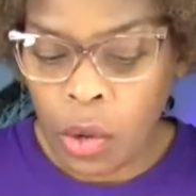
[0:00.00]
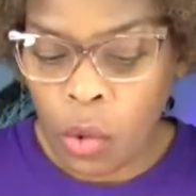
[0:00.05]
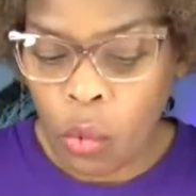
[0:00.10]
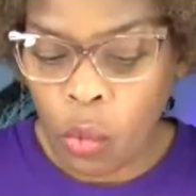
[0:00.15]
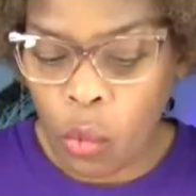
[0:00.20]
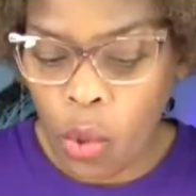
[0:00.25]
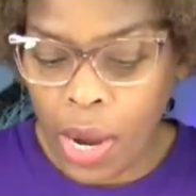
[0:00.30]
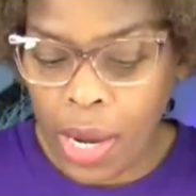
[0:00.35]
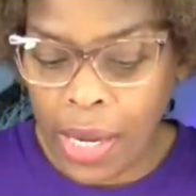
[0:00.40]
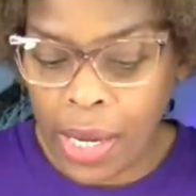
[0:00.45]

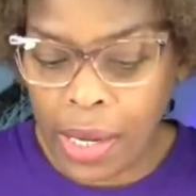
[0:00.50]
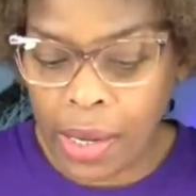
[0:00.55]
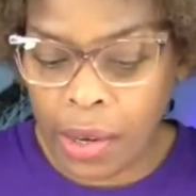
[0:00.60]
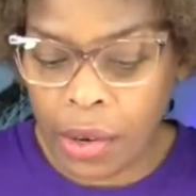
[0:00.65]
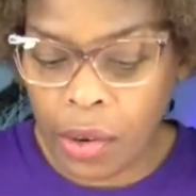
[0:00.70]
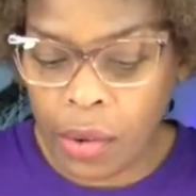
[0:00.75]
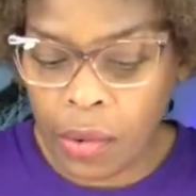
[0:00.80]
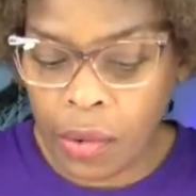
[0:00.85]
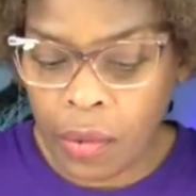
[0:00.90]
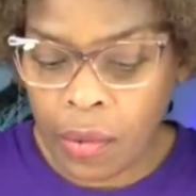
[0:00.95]
right
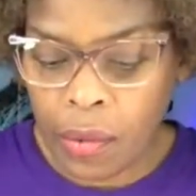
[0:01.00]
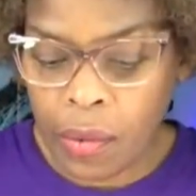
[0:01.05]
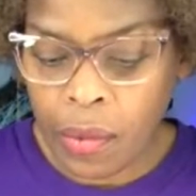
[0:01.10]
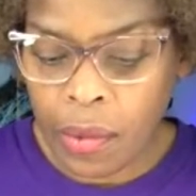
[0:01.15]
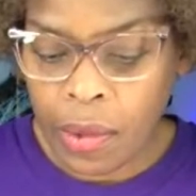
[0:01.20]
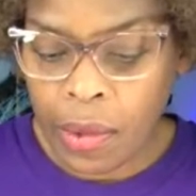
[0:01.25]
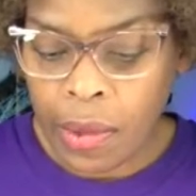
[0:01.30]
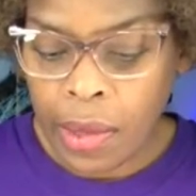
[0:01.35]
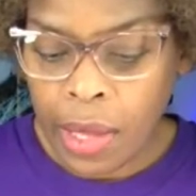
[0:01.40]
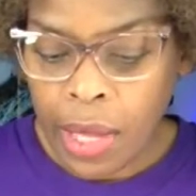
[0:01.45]
here.
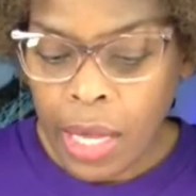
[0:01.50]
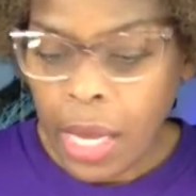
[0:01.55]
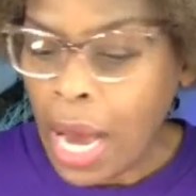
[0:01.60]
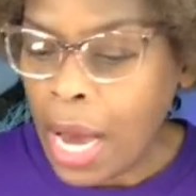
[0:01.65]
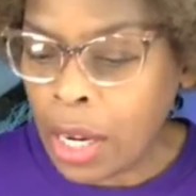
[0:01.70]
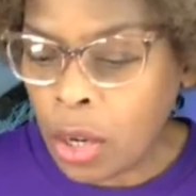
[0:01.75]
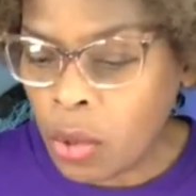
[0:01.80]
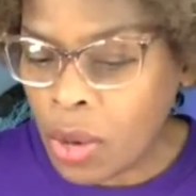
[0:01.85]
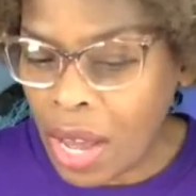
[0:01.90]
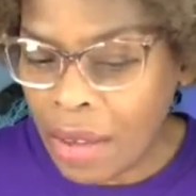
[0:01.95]
I
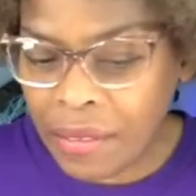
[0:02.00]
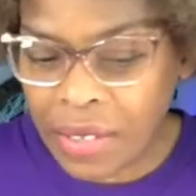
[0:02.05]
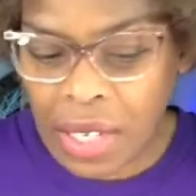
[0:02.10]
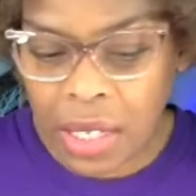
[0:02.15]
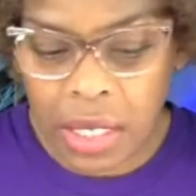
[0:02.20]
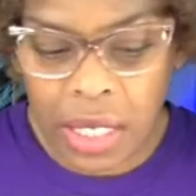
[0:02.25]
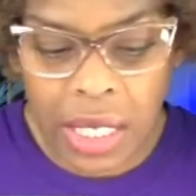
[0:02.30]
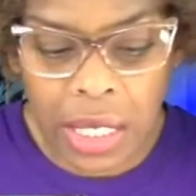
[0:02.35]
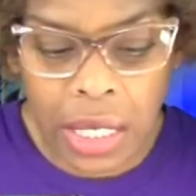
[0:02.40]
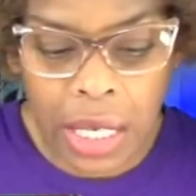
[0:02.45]
don't have to
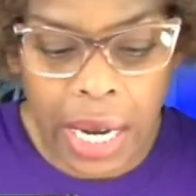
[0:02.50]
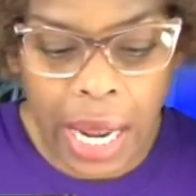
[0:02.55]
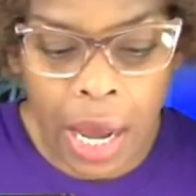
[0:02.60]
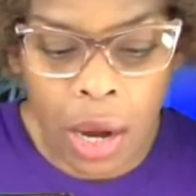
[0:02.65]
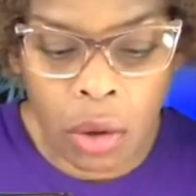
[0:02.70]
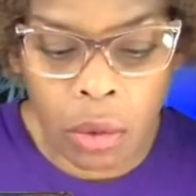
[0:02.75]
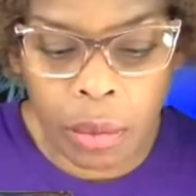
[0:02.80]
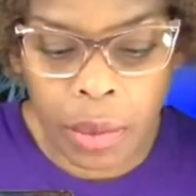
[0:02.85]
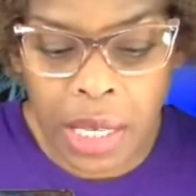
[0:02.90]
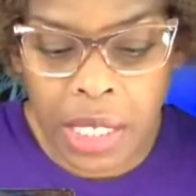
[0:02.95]
clean it
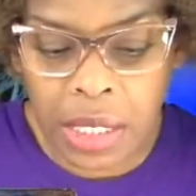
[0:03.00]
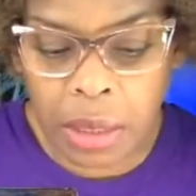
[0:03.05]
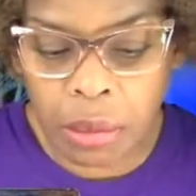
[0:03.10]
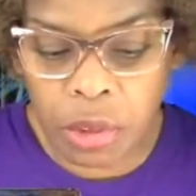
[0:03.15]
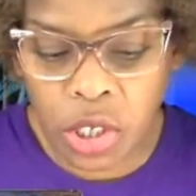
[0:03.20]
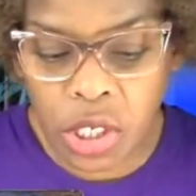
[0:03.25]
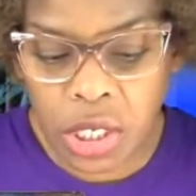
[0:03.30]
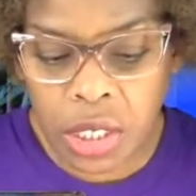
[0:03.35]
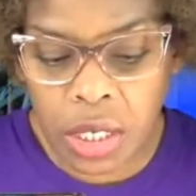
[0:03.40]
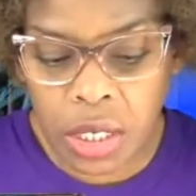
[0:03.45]
out because I'm
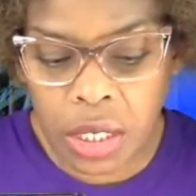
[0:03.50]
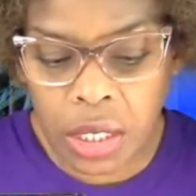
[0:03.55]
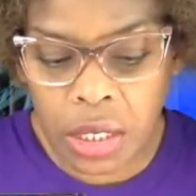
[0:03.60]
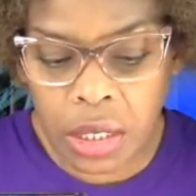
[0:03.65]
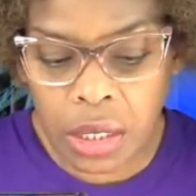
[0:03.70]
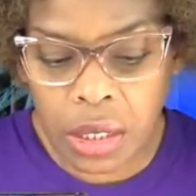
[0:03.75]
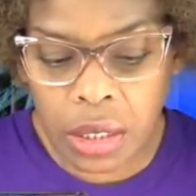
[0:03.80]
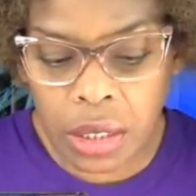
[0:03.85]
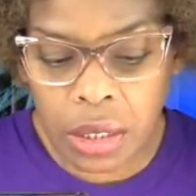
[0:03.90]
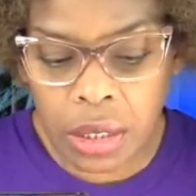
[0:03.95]
just going to
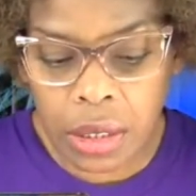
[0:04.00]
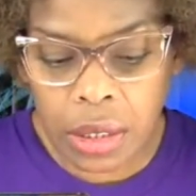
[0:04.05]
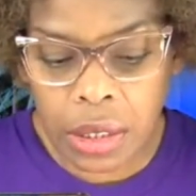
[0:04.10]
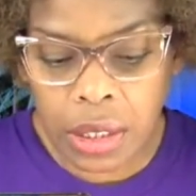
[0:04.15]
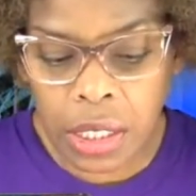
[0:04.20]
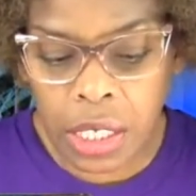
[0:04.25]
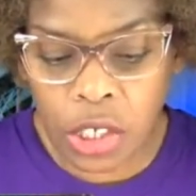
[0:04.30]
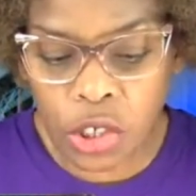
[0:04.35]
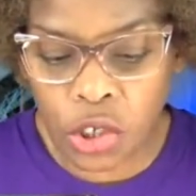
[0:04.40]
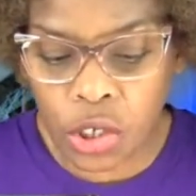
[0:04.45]

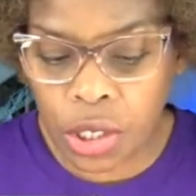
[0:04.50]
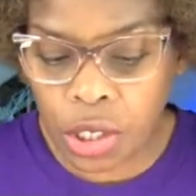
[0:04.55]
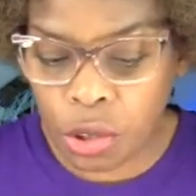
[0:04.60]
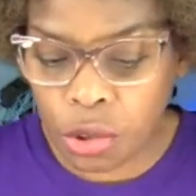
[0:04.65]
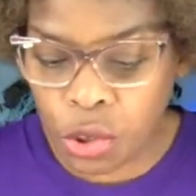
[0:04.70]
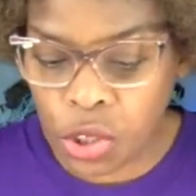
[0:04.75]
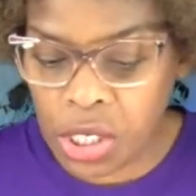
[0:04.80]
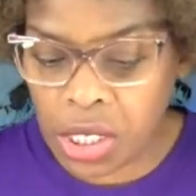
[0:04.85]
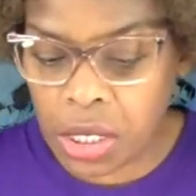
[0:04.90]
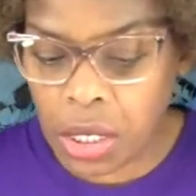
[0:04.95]
touch in there
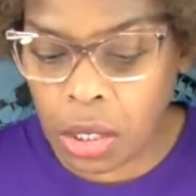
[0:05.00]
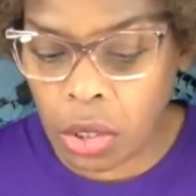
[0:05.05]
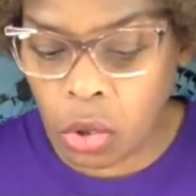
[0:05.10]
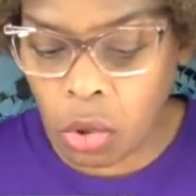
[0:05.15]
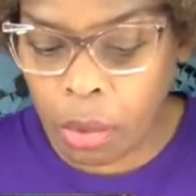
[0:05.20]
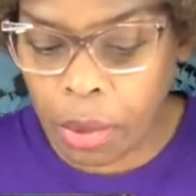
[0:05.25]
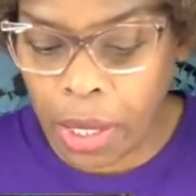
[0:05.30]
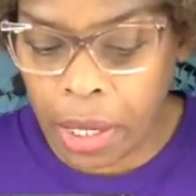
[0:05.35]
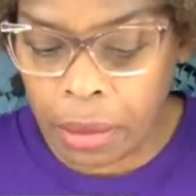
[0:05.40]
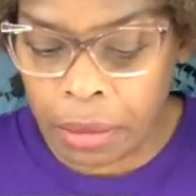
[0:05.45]
just a little
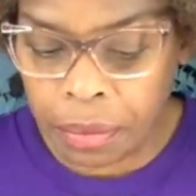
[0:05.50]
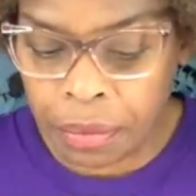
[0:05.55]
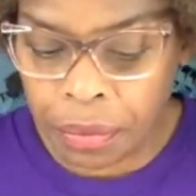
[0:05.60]
bit.